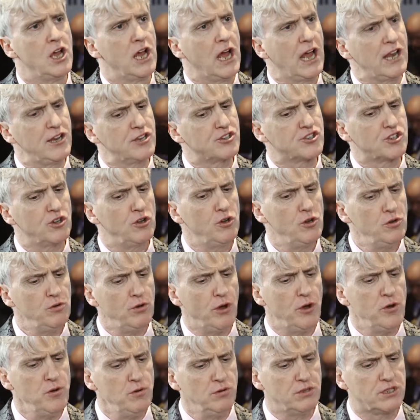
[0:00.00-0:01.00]
And so
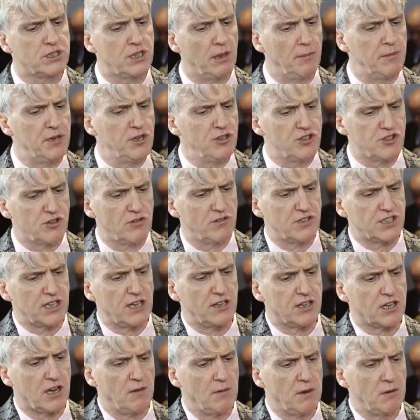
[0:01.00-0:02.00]
you sort of
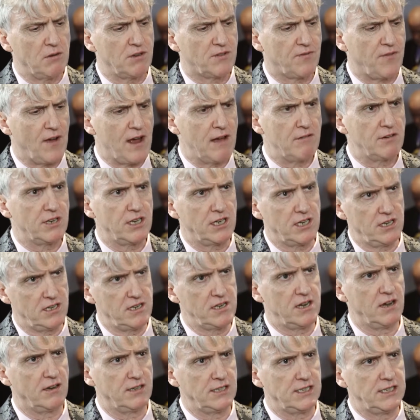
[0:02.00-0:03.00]
said the company was founded
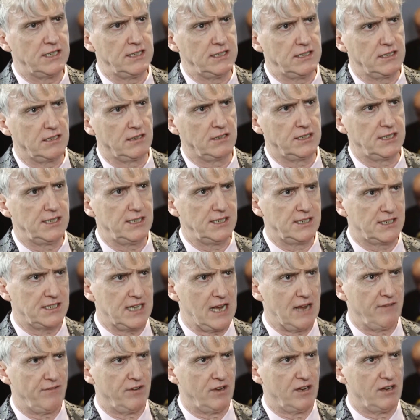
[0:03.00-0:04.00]
in
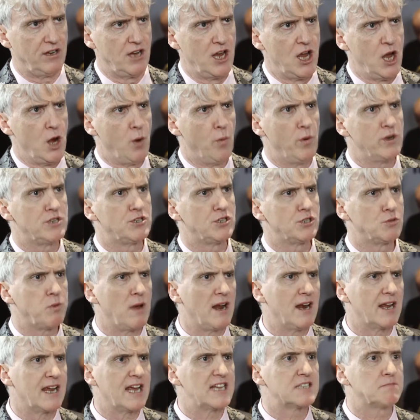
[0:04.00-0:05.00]
1997, which is
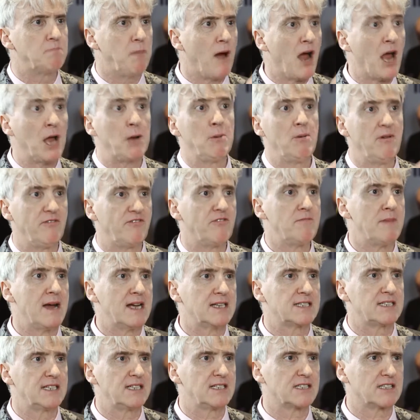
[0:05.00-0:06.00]
when I guess
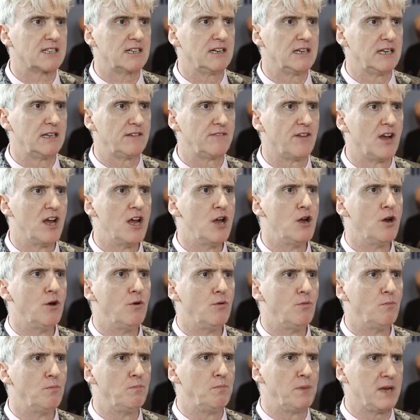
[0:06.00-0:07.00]
bioinformatics kind of
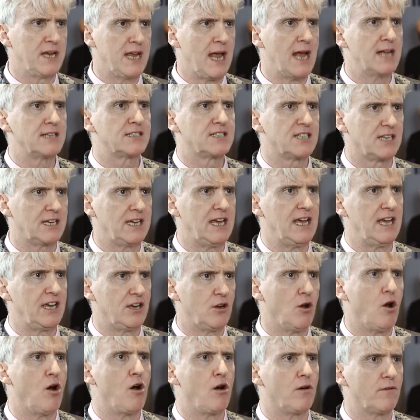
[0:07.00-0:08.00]
began to
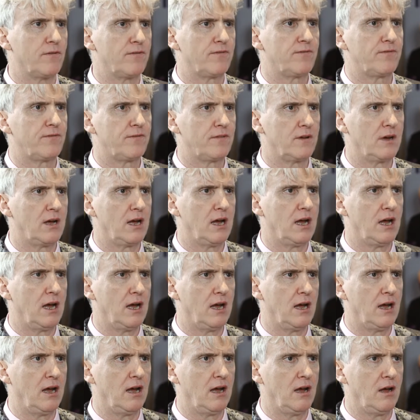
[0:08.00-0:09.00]
kick off,
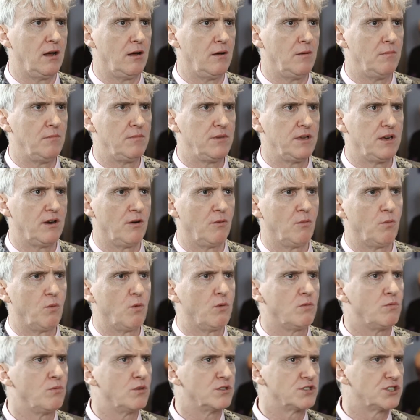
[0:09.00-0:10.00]

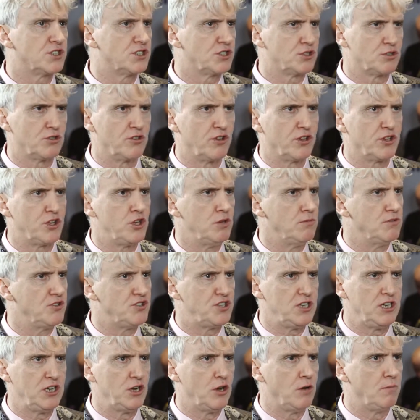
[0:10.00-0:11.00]
once the sort of the human
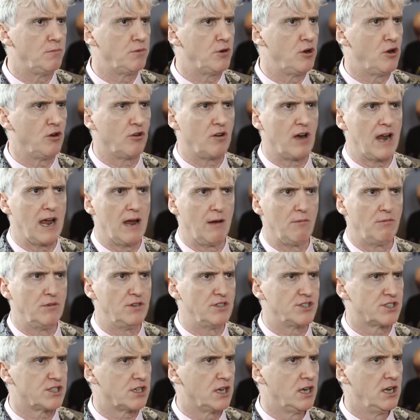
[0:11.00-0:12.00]
genome program
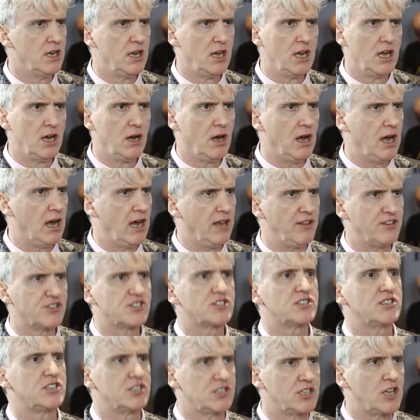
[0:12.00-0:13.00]
was,
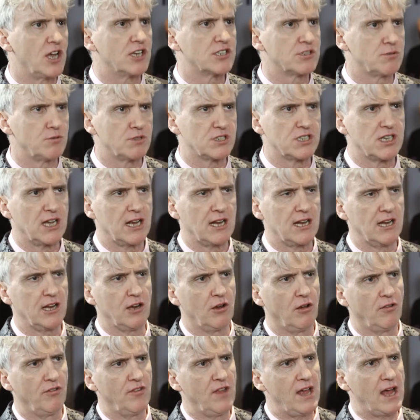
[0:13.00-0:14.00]
the dust was settling
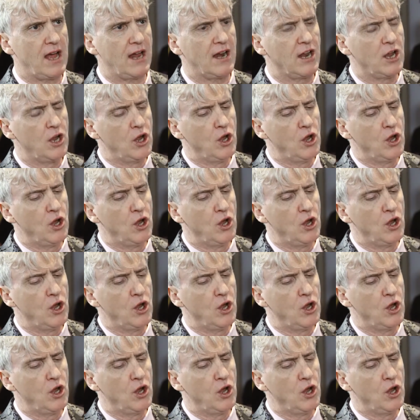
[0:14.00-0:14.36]
on that.